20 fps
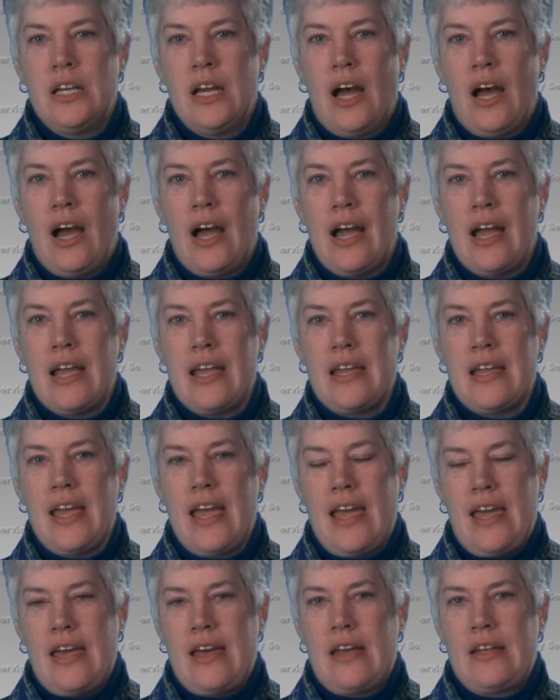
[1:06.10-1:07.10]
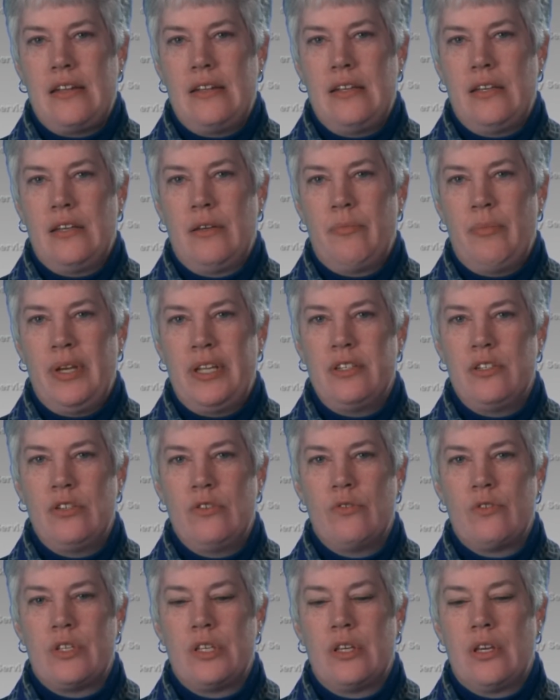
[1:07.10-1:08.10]
I had been
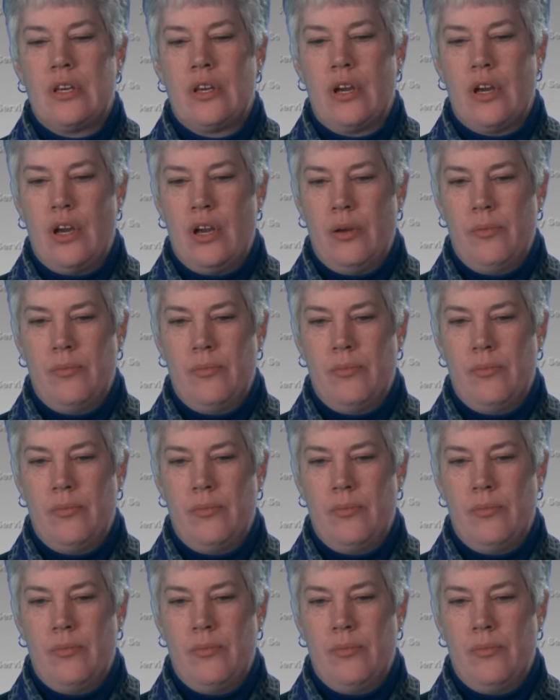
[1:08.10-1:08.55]
using